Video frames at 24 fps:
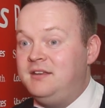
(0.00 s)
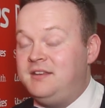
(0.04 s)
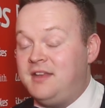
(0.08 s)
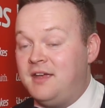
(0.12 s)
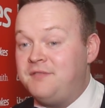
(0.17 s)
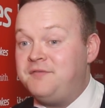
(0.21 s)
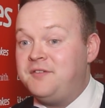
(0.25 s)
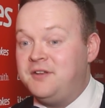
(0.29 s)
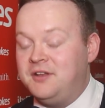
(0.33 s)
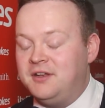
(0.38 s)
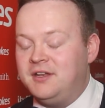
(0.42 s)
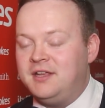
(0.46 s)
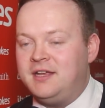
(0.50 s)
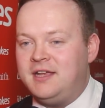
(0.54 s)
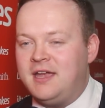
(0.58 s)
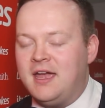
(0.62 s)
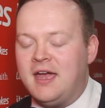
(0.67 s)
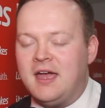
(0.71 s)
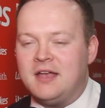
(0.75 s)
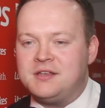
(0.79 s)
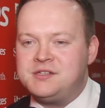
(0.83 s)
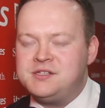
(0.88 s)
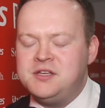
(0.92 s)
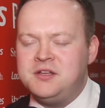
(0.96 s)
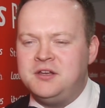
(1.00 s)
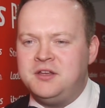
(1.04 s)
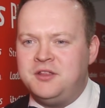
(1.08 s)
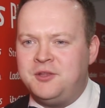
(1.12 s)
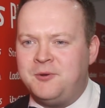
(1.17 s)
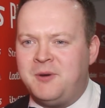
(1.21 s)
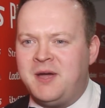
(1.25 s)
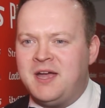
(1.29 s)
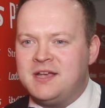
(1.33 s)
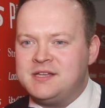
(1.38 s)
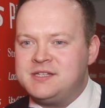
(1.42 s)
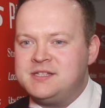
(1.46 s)
Definitely, yeah. Certainly
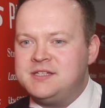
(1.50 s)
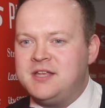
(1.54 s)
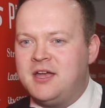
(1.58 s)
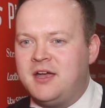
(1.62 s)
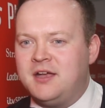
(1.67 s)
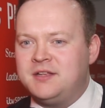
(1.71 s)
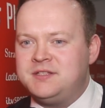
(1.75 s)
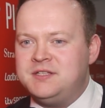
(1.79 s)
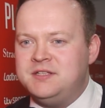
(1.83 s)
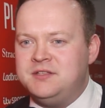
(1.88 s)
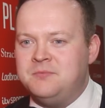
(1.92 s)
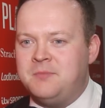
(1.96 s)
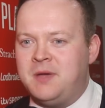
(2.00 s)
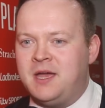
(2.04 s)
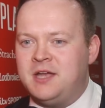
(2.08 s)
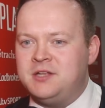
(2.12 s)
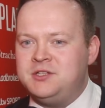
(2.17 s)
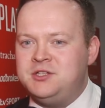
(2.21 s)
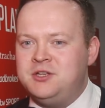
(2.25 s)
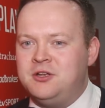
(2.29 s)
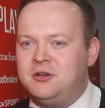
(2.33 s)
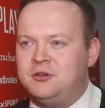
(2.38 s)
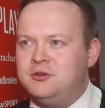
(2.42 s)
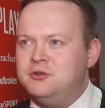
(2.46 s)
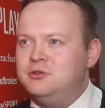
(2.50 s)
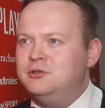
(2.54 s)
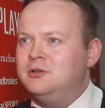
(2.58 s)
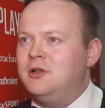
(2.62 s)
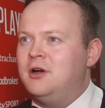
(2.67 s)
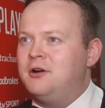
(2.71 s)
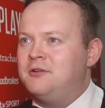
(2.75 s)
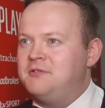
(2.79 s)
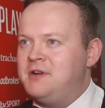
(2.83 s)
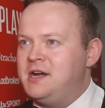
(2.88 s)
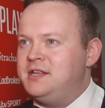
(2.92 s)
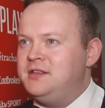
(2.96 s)
the way I started the match, you know, good
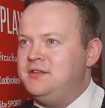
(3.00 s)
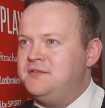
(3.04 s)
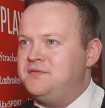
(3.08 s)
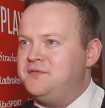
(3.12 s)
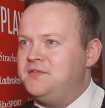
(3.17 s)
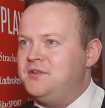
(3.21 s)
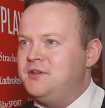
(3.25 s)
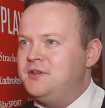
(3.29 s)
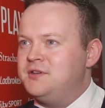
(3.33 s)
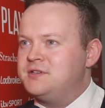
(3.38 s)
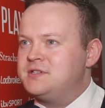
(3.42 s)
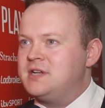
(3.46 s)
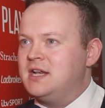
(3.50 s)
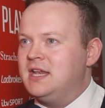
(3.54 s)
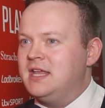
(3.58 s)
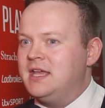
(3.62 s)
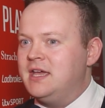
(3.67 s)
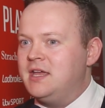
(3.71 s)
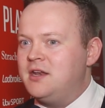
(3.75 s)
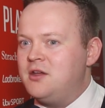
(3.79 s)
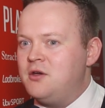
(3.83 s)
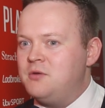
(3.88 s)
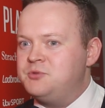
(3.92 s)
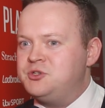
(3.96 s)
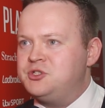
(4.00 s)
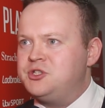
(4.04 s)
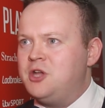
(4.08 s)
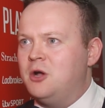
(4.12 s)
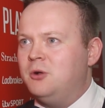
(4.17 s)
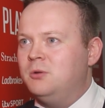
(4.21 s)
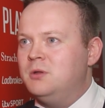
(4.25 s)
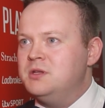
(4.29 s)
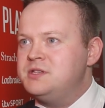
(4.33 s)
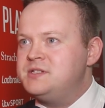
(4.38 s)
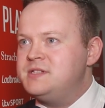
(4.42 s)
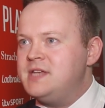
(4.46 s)
long red in the first, cleared up,
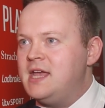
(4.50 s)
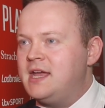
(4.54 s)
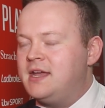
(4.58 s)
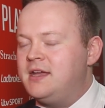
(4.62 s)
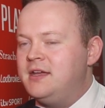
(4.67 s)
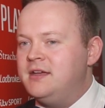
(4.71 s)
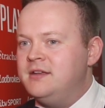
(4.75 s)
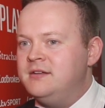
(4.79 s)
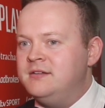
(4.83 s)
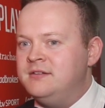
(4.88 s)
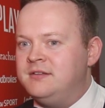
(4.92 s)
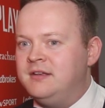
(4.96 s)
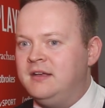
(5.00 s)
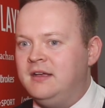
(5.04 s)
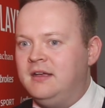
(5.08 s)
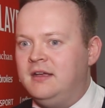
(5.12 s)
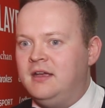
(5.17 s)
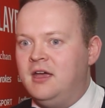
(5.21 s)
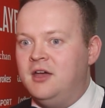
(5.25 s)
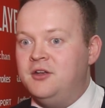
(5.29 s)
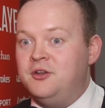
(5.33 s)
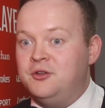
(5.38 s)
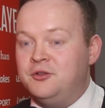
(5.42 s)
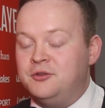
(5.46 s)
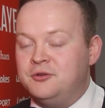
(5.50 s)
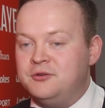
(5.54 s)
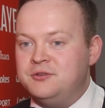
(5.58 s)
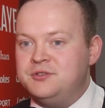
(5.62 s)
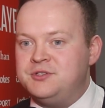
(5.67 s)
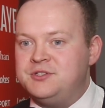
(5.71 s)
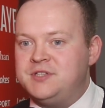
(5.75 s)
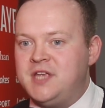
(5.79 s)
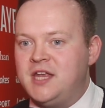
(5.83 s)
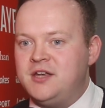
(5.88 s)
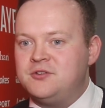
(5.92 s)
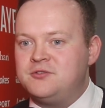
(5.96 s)
stole the second, another
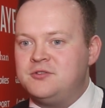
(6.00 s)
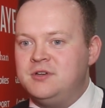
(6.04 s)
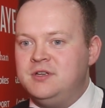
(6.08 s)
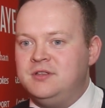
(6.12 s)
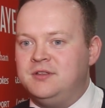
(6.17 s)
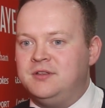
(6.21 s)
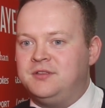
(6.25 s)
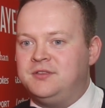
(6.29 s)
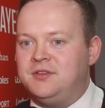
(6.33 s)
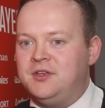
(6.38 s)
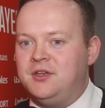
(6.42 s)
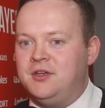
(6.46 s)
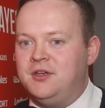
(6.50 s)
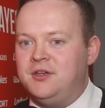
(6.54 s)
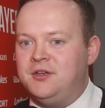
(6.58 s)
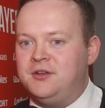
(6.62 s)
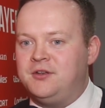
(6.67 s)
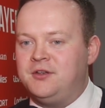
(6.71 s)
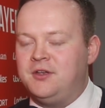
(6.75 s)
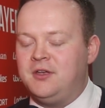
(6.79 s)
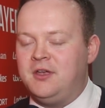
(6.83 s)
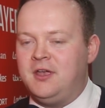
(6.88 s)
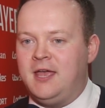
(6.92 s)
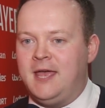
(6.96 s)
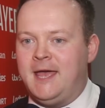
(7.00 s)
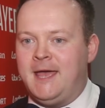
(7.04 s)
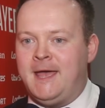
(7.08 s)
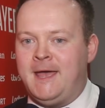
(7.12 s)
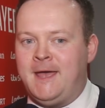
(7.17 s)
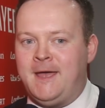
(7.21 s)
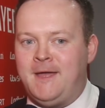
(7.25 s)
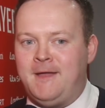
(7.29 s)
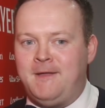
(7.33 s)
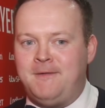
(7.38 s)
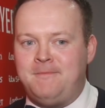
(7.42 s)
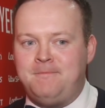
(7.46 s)
good century in the third.
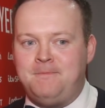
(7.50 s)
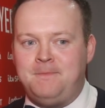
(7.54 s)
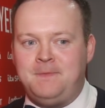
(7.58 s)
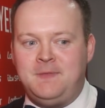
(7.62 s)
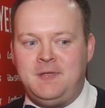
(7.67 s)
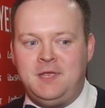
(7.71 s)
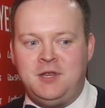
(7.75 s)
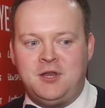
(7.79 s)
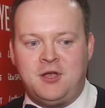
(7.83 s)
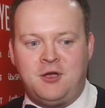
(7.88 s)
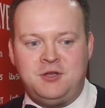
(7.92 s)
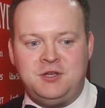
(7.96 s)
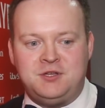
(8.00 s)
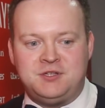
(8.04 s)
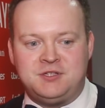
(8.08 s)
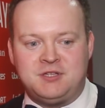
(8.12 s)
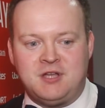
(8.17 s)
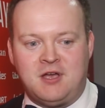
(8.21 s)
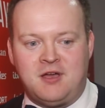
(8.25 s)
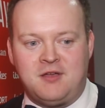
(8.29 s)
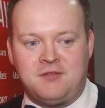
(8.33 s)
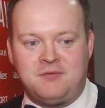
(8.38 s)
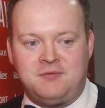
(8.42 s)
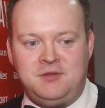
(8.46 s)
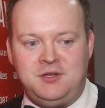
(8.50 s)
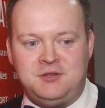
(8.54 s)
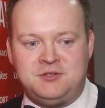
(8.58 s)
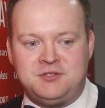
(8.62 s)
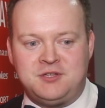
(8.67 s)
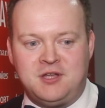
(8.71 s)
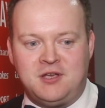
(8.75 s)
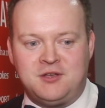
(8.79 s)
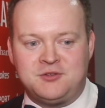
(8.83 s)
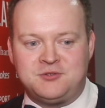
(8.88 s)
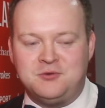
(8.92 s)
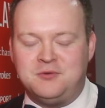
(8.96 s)
You start
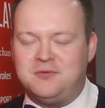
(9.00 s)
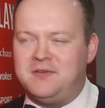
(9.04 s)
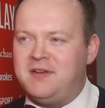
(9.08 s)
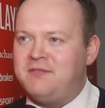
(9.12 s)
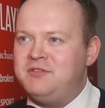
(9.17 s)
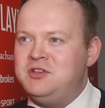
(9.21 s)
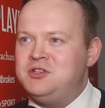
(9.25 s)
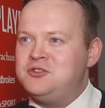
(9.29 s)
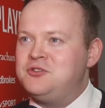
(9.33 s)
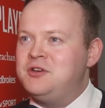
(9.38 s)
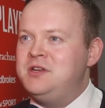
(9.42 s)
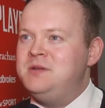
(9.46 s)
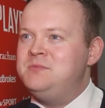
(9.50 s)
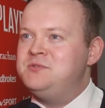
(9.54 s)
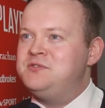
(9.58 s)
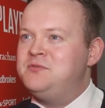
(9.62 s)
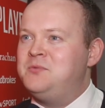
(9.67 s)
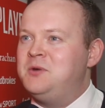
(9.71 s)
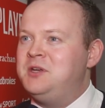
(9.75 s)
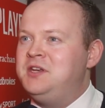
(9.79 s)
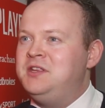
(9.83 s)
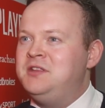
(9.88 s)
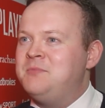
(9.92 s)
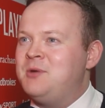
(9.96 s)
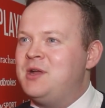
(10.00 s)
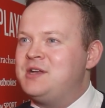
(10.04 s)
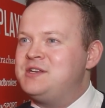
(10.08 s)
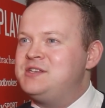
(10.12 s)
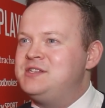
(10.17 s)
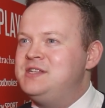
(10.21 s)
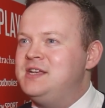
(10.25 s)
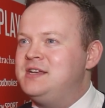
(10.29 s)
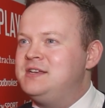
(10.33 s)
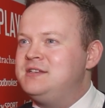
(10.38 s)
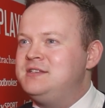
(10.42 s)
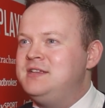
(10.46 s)
sort of having dreams of winning the
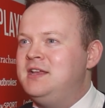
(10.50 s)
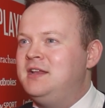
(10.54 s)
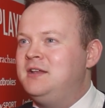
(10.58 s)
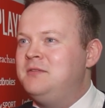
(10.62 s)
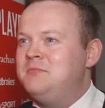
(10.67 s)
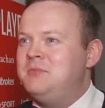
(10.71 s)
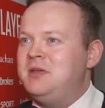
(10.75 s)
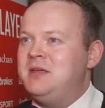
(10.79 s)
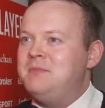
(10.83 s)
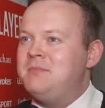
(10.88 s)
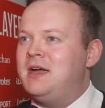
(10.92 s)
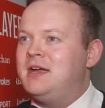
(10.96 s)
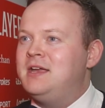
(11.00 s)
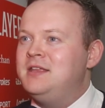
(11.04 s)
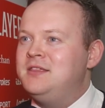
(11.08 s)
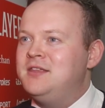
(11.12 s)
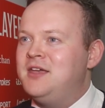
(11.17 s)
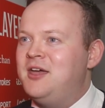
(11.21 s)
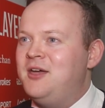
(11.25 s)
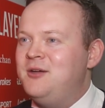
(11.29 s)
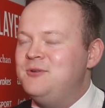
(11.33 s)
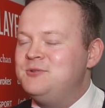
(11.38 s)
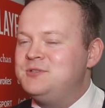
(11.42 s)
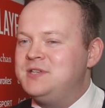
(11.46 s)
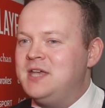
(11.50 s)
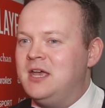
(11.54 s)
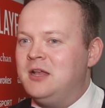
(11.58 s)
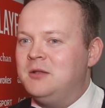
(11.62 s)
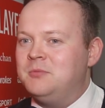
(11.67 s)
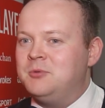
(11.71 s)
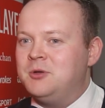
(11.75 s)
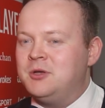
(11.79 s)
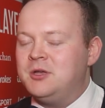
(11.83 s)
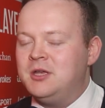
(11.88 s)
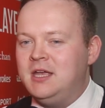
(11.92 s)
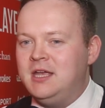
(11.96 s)
match 6-0 and being back in the
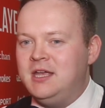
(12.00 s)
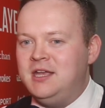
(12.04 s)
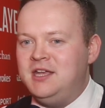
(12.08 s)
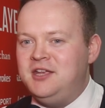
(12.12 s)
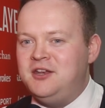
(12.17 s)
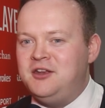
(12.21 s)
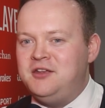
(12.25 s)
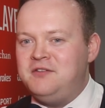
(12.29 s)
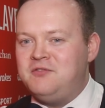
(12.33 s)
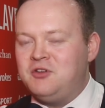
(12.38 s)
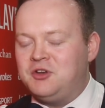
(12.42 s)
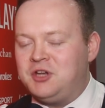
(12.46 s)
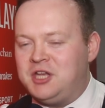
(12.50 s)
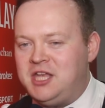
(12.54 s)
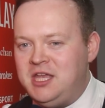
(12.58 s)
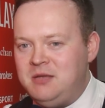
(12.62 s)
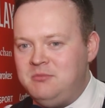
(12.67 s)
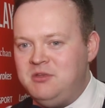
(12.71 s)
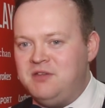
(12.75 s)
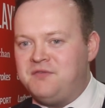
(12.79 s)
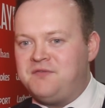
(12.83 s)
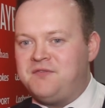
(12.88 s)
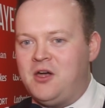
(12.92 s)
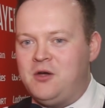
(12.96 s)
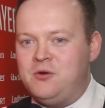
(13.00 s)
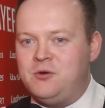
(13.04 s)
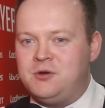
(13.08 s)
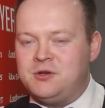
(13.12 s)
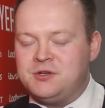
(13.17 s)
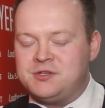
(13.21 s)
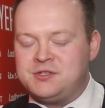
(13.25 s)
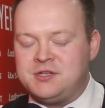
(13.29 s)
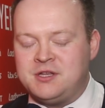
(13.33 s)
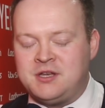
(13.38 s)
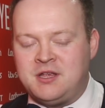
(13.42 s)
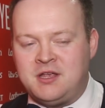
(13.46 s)
hotel, but, you know, you've got to keep your
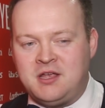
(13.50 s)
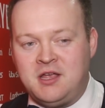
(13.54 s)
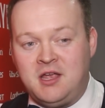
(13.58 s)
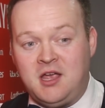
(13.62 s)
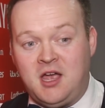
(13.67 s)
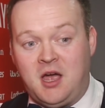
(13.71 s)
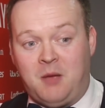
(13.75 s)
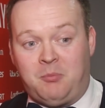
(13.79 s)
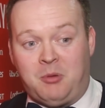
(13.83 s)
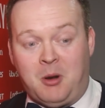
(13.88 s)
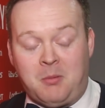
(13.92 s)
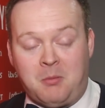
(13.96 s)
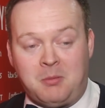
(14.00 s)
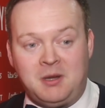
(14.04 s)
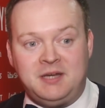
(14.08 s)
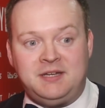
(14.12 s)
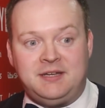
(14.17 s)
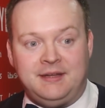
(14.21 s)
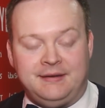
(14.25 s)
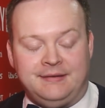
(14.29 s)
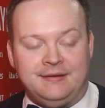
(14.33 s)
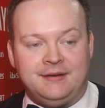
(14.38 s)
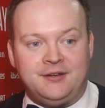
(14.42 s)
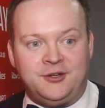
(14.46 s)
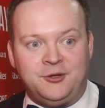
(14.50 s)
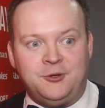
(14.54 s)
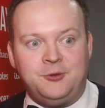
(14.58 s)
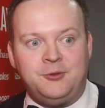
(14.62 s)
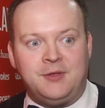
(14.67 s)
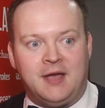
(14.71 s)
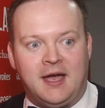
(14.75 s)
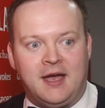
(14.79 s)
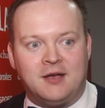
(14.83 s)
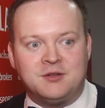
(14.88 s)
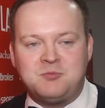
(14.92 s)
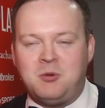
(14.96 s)
focus, and I probably didn't do
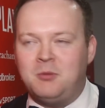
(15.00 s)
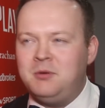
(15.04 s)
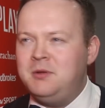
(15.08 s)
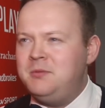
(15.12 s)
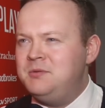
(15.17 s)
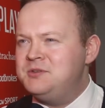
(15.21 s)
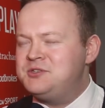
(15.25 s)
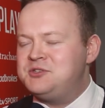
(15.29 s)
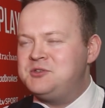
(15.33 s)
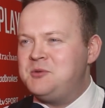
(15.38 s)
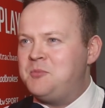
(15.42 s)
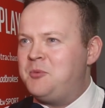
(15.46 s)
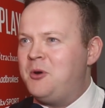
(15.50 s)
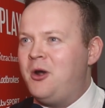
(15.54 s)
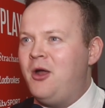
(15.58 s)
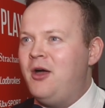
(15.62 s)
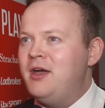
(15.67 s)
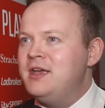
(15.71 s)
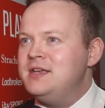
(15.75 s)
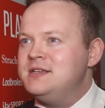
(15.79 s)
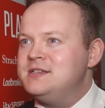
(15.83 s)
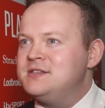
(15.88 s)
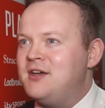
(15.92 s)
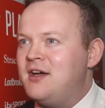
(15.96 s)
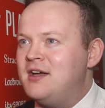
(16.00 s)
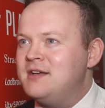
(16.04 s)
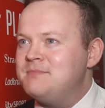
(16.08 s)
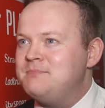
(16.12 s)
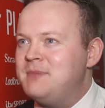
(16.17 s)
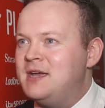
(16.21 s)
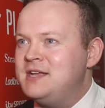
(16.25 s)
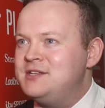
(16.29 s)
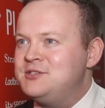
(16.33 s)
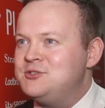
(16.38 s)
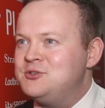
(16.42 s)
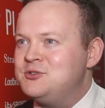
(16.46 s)
that. I was probably a surprise that
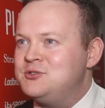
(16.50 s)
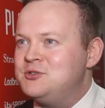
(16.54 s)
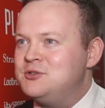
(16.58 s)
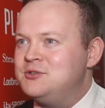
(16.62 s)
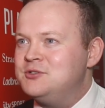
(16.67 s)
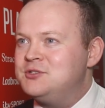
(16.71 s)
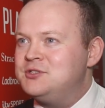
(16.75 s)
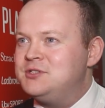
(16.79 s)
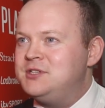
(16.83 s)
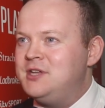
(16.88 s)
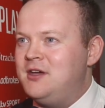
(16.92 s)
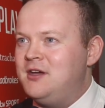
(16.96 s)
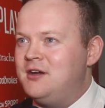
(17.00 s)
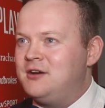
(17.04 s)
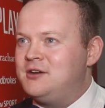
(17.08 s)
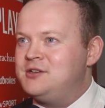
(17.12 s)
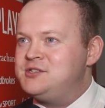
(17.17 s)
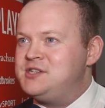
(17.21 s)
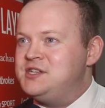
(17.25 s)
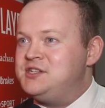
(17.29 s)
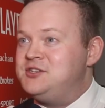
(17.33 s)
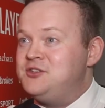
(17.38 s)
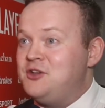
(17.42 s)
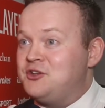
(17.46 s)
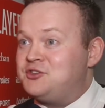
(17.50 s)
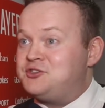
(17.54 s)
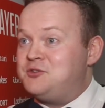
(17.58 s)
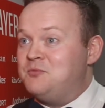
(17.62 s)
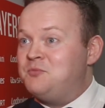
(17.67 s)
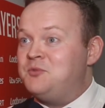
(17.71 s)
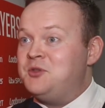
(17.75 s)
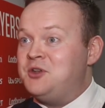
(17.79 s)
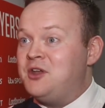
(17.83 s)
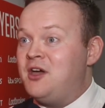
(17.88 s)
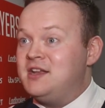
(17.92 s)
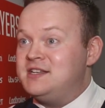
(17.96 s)
I'd made such a good start, because it's not
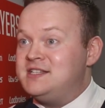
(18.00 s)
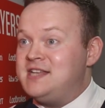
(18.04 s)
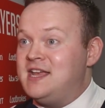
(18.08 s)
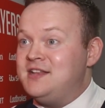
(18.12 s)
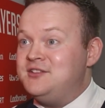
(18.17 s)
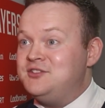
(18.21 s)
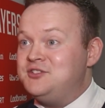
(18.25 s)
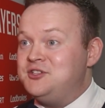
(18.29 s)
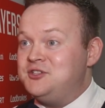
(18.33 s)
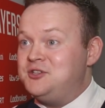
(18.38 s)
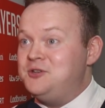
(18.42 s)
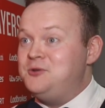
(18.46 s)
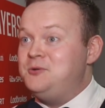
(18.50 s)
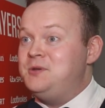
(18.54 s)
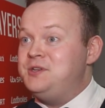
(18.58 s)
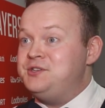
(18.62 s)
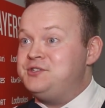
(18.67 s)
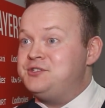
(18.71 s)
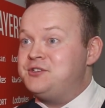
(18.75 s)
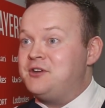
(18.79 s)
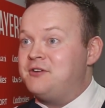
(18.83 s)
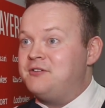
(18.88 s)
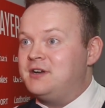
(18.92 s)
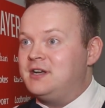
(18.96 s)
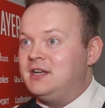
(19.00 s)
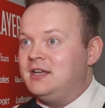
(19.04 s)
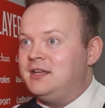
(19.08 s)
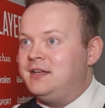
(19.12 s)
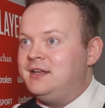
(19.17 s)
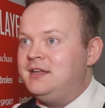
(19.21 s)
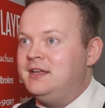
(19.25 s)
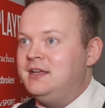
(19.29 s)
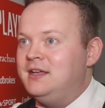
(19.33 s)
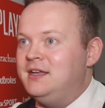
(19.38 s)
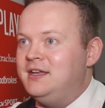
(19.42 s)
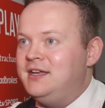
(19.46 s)
something I tend to do
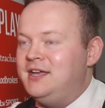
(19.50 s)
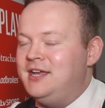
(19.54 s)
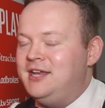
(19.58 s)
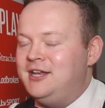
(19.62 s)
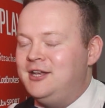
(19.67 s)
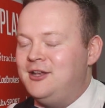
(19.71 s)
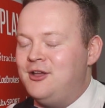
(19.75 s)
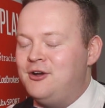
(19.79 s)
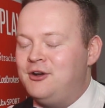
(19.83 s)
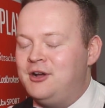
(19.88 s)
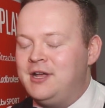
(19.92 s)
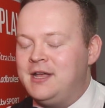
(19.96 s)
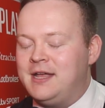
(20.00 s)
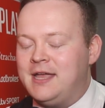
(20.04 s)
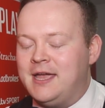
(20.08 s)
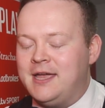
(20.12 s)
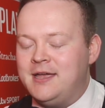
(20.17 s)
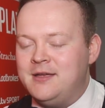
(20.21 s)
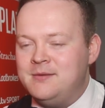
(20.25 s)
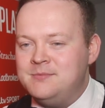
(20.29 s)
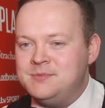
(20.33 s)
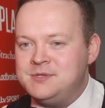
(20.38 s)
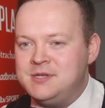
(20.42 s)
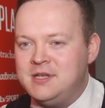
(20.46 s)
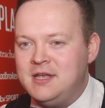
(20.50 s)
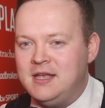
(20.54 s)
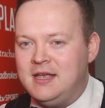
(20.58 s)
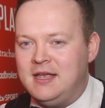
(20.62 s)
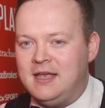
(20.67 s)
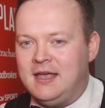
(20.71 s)
historically in longer games.